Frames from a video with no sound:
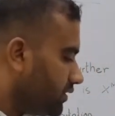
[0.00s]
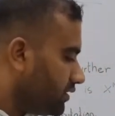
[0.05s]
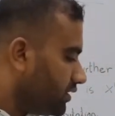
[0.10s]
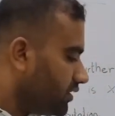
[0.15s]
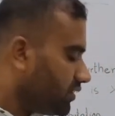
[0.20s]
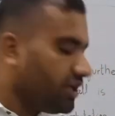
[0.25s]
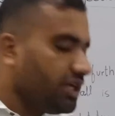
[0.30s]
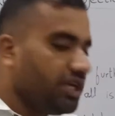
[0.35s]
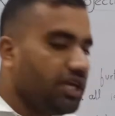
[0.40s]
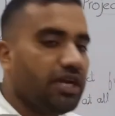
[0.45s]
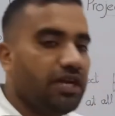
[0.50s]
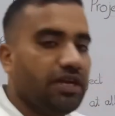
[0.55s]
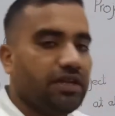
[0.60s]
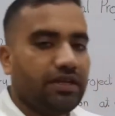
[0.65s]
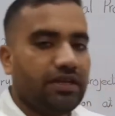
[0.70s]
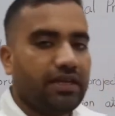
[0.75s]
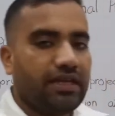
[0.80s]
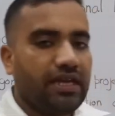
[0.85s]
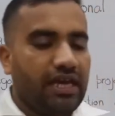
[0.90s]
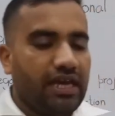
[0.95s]

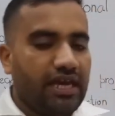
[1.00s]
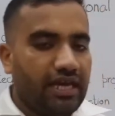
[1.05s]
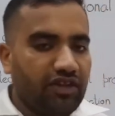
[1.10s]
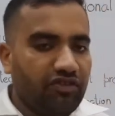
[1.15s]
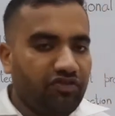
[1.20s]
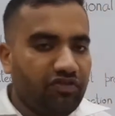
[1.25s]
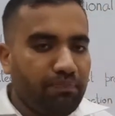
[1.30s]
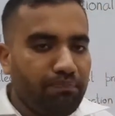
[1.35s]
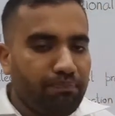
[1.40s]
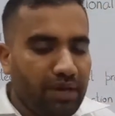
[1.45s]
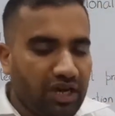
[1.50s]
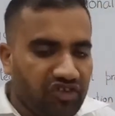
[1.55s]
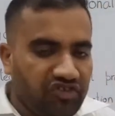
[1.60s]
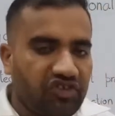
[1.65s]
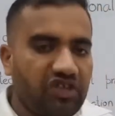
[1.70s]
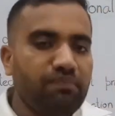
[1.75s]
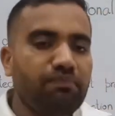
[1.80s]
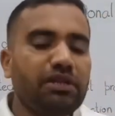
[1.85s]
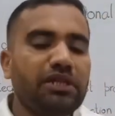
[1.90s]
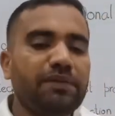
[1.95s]
read is the
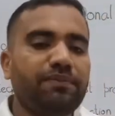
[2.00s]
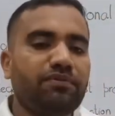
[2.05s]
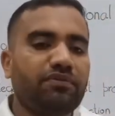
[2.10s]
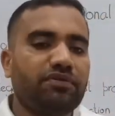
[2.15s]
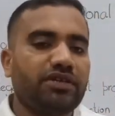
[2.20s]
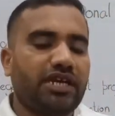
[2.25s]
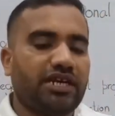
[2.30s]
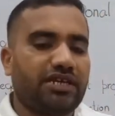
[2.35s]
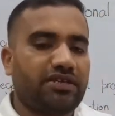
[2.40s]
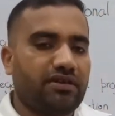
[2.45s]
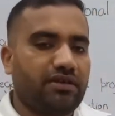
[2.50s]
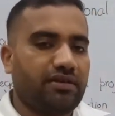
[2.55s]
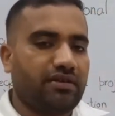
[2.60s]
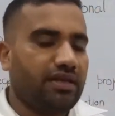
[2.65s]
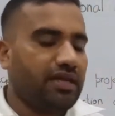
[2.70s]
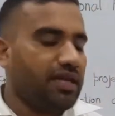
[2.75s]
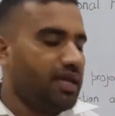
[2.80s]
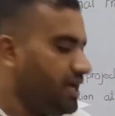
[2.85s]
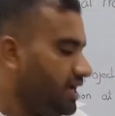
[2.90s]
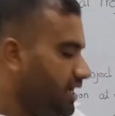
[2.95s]
maximal projection.
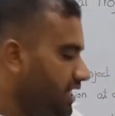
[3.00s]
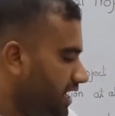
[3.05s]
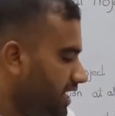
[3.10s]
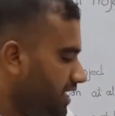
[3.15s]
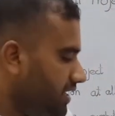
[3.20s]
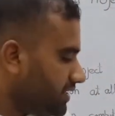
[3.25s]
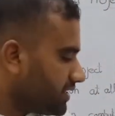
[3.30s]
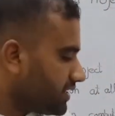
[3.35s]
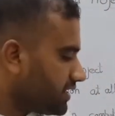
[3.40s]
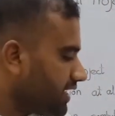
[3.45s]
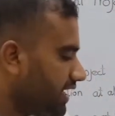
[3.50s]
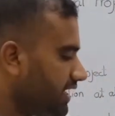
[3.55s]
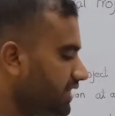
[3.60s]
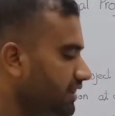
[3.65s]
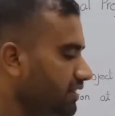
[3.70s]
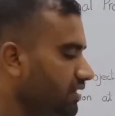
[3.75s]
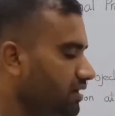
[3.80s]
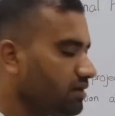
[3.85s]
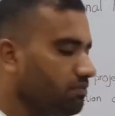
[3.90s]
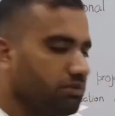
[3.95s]
It
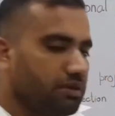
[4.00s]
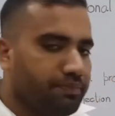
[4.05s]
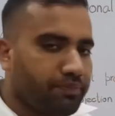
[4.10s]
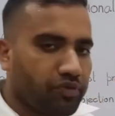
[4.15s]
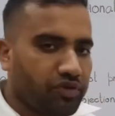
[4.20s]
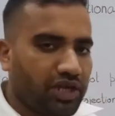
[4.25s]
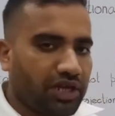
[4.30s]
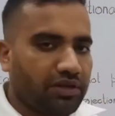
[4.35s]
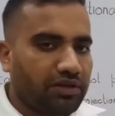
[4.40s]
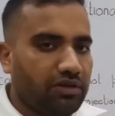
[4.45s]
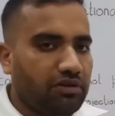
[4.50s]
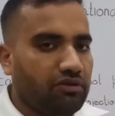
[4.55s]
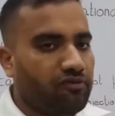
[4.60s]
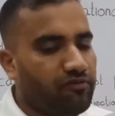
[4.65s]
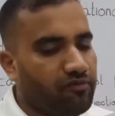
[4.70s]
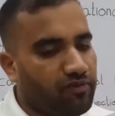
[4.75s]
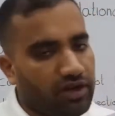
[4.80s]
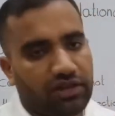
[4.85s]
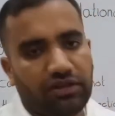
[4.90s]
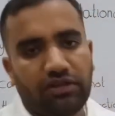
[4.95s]
cannot be projected
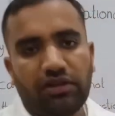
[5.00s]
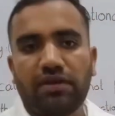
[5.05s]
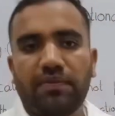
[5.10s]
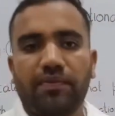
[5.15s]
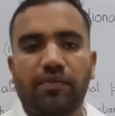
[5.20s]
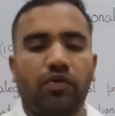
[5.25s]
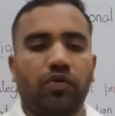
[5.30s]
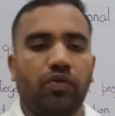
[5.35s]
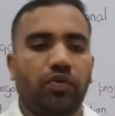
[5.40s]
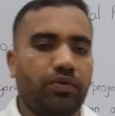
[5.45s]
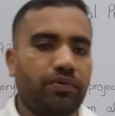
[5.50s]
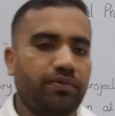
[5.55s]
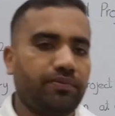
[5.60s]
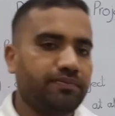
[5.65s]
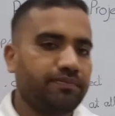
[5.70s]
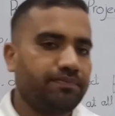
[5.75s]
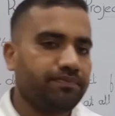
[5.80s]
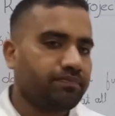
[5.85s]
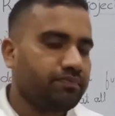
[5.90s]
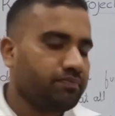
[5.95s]
furthermore.
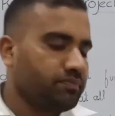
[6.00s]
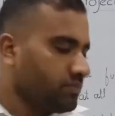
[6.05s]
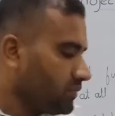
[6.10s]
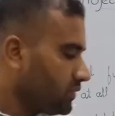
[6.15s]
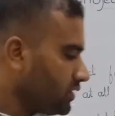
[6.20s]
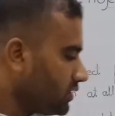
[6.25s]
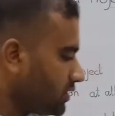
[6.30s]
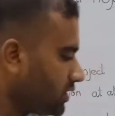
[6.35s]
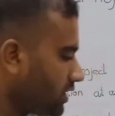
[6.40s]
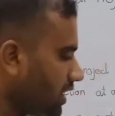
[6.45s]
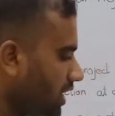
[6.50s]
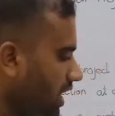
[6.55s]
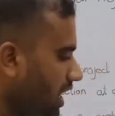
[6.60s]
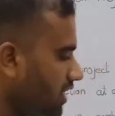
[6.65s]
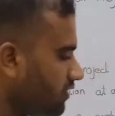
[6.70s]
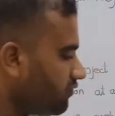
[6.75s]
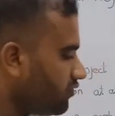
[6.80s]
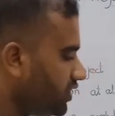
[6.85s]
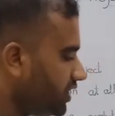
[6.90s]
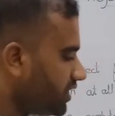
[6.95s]

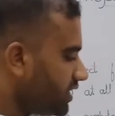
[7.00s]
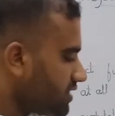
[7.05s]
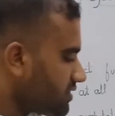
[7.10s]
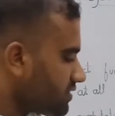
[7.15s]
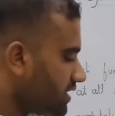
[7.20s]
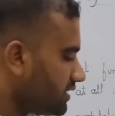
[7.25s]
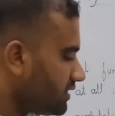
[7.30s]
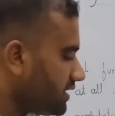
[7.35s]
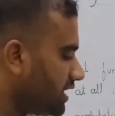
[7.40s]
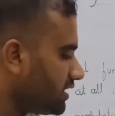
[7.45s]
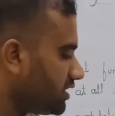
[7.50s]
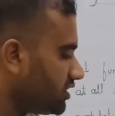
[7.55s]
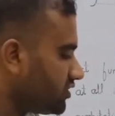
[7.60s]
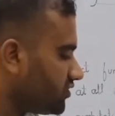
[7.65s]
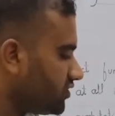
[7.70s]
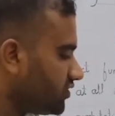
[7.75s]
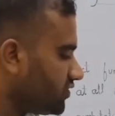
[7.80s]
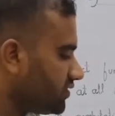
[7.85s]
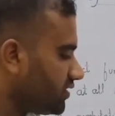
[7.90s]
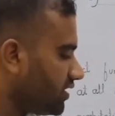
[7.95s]
And we can say that
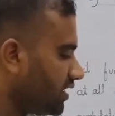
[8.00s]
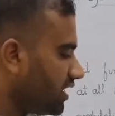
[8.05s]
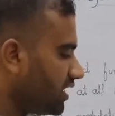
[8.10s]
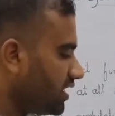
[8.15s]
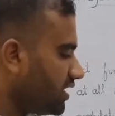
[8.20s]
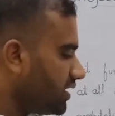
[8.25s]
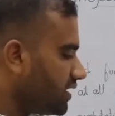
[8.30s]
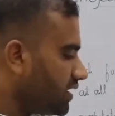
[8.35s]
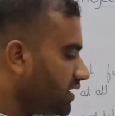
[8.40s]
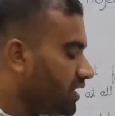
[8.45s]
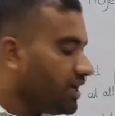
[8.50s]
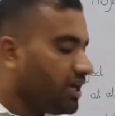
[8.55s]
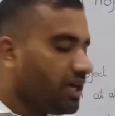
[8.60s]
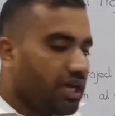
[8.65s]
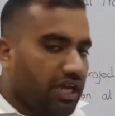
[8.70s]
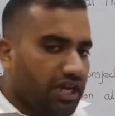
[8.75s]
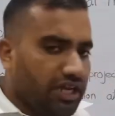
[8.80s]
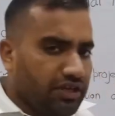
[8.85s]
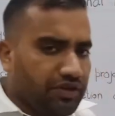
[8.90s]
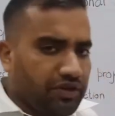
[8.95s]
this is the,
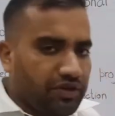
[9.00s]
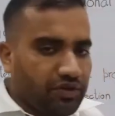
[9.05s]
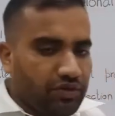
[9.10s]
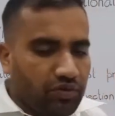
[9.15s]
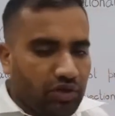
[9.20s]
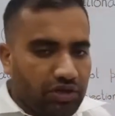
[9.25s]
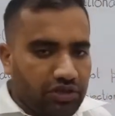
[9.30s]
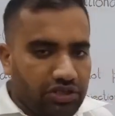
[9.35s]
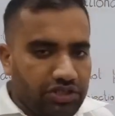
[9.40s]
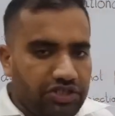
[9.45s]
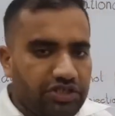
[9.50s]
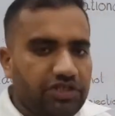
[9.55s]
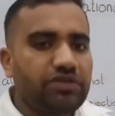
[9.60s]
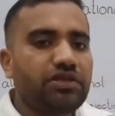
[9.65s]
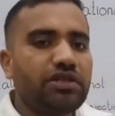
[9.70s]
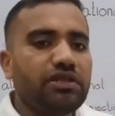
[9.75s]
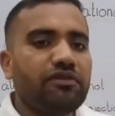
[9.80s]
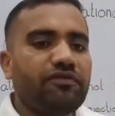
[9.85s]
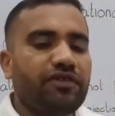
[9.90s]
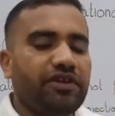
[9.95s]
in
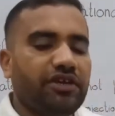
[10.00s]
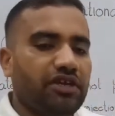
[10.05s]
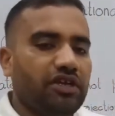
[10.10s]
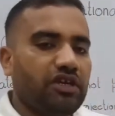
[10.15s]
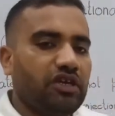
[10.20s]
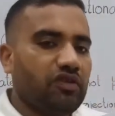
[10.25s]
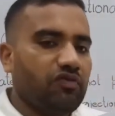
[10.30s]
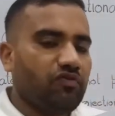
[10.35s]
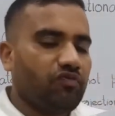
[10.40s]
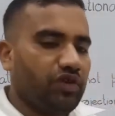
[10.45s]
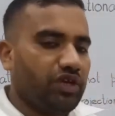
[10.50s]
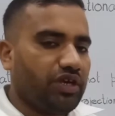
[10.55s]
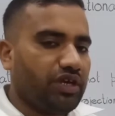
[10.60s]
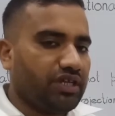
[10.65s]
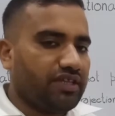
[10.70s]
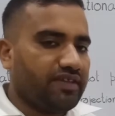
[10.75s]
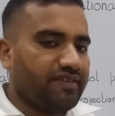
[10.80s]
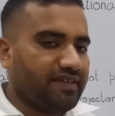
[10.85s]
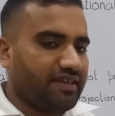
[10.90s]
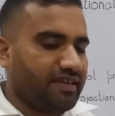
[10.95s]
traditional way, we
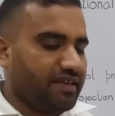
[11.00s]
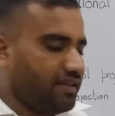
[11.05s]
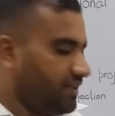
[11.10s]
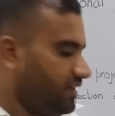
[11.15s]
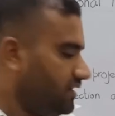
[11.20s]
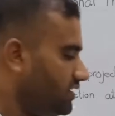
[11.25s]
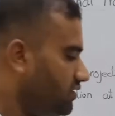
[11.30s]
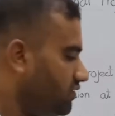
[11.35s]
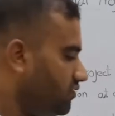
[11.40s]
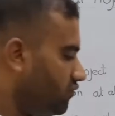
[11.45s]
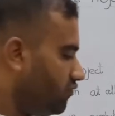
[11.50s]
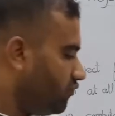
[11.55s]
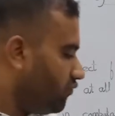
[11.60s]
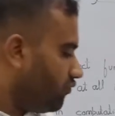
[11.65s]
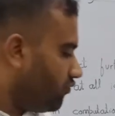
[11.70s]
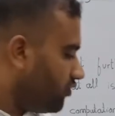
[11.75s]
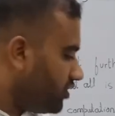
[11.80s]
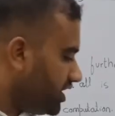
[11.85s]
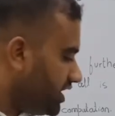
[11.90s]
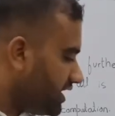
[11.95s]
can say
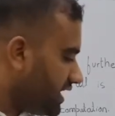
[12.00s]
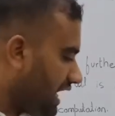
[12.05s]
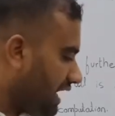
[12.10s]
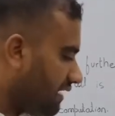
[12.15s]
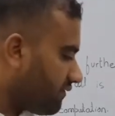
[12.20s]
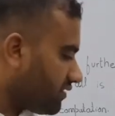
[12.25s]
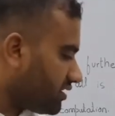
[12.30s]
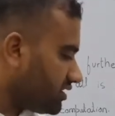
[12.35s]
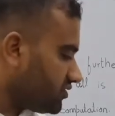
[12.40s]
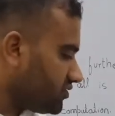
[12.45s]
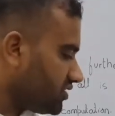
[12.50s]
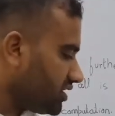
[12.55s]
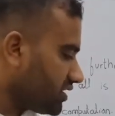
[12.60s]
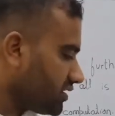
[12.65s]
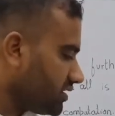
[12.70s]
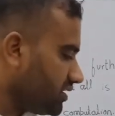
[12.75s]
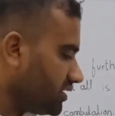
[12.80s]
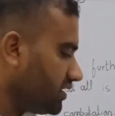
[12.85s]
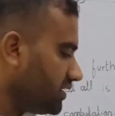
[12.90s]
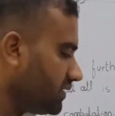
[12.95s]
we have
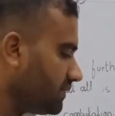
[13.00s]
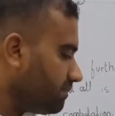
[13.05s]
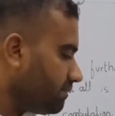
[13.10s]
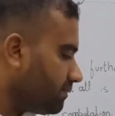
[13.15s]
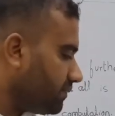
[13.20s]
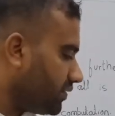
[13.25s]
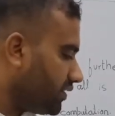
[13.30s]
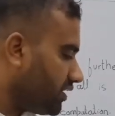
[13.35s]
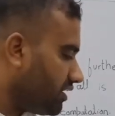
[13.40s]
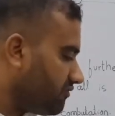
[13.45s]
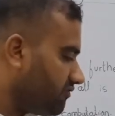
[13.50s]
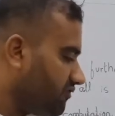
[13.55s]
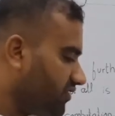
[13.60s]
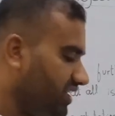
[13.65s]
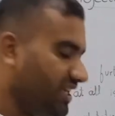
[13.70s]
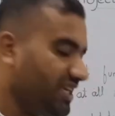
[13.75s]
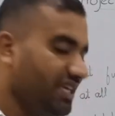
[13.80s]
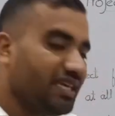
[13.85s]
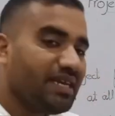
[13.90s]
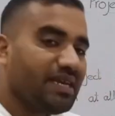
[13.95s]
constructed the
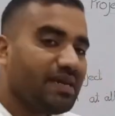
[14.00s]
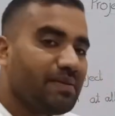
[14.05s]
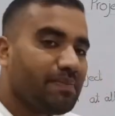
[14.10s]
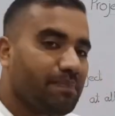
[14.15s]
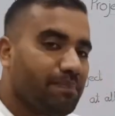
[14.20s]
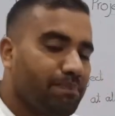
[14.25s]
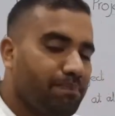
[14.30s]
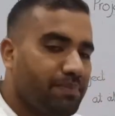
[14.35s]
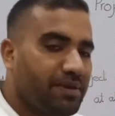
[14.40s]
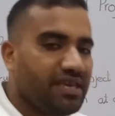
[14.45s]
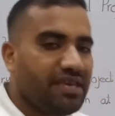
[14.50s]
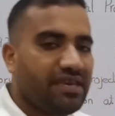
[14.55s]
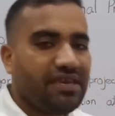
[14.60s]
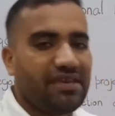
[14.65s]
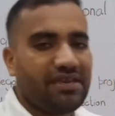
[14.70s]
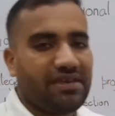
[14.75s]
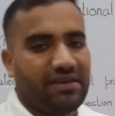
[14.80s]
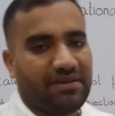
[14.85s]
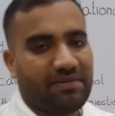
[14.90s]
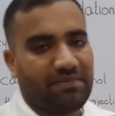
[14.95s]
V
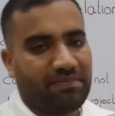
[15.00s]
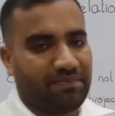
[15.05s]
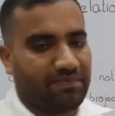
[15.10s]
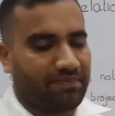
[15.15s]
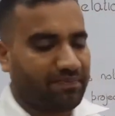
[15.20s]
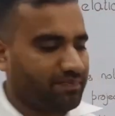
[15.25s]
P.